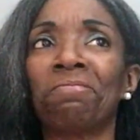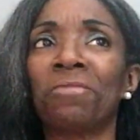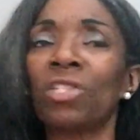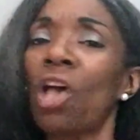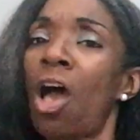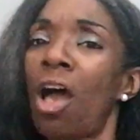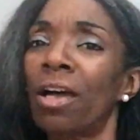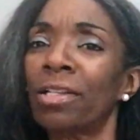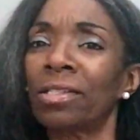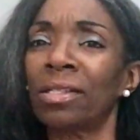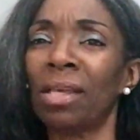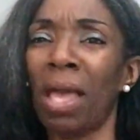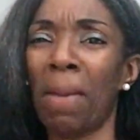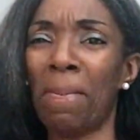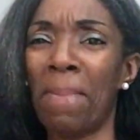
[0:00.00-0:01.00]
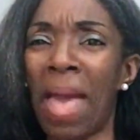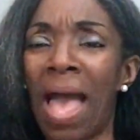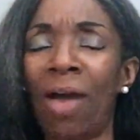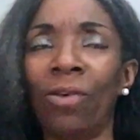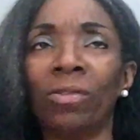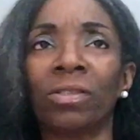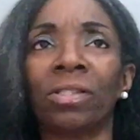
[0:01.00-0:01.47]
talked
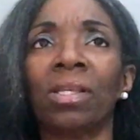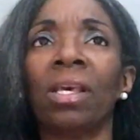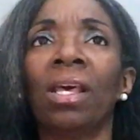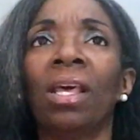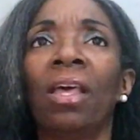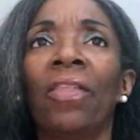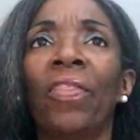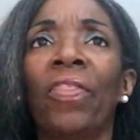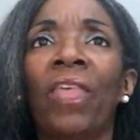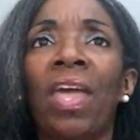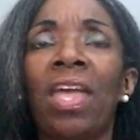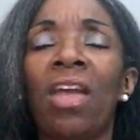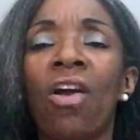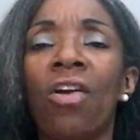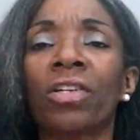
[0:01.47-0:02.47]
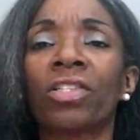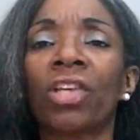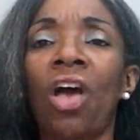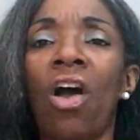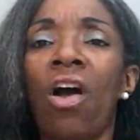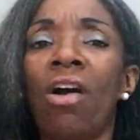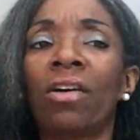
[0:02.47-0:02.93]
about, they are
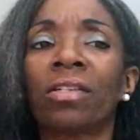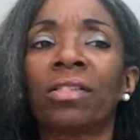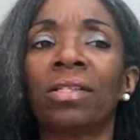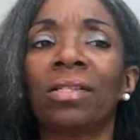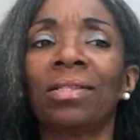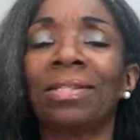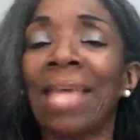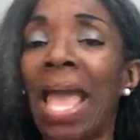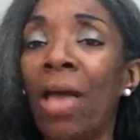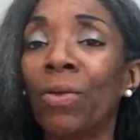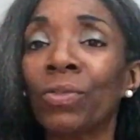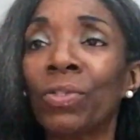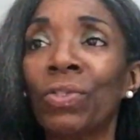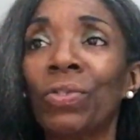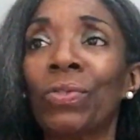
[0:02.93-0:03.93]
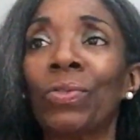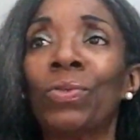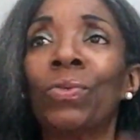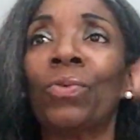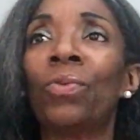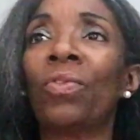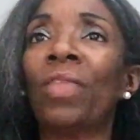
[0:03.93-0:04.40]
talked down
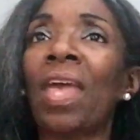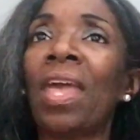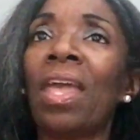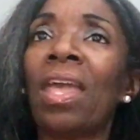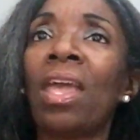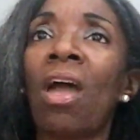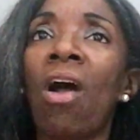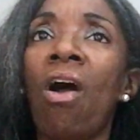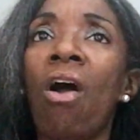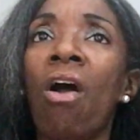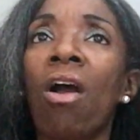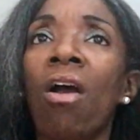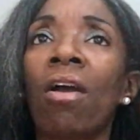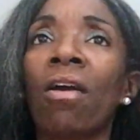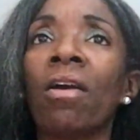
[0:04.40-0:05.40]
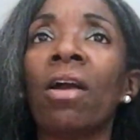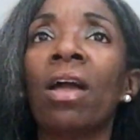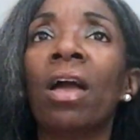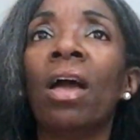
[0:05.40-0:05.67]
to, they are